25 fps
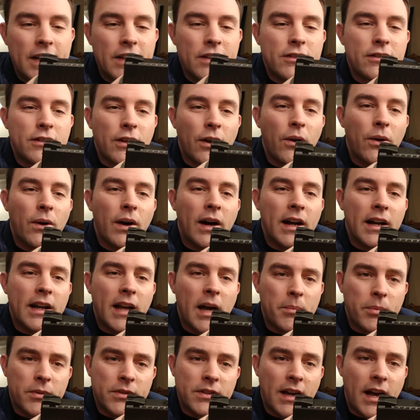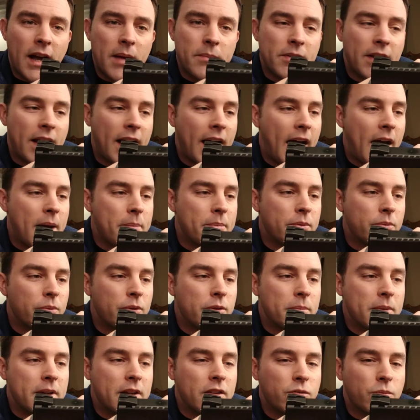So a couple times that happened
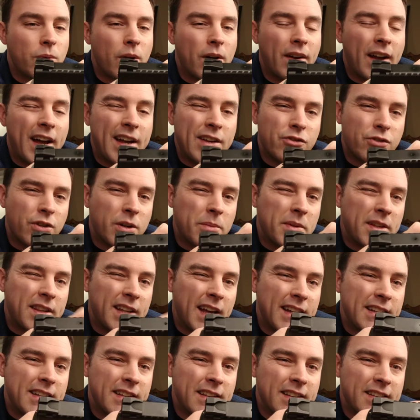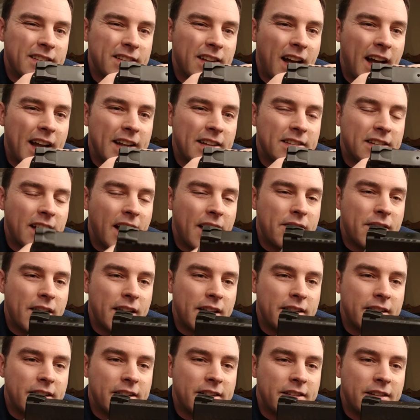with me as well, and I attribute that to the sights. I
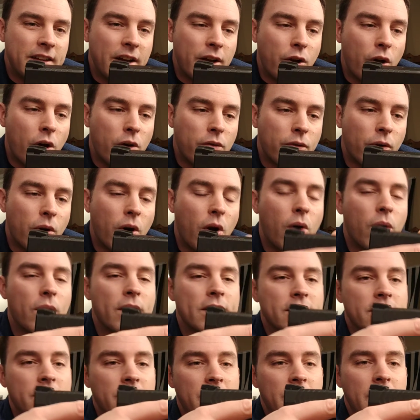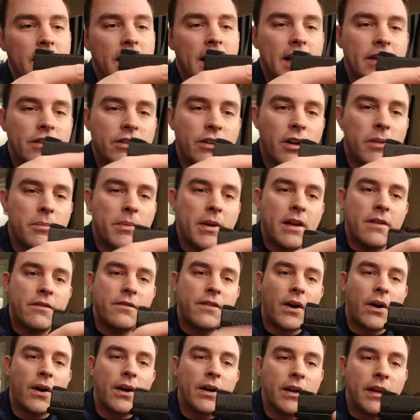think this gun overall is going to be a
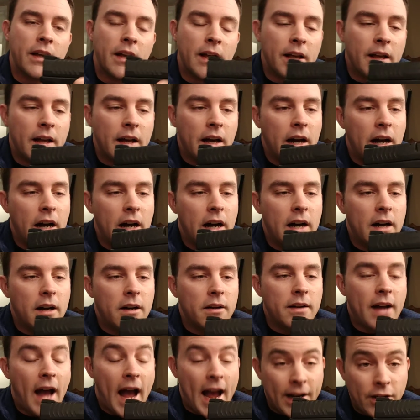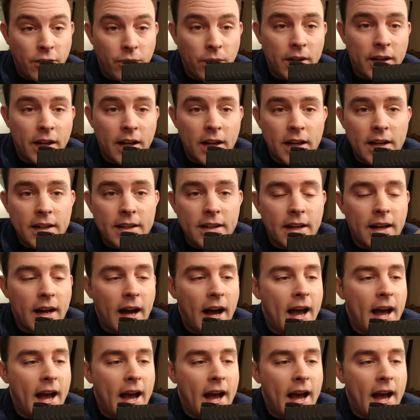very accurate gun.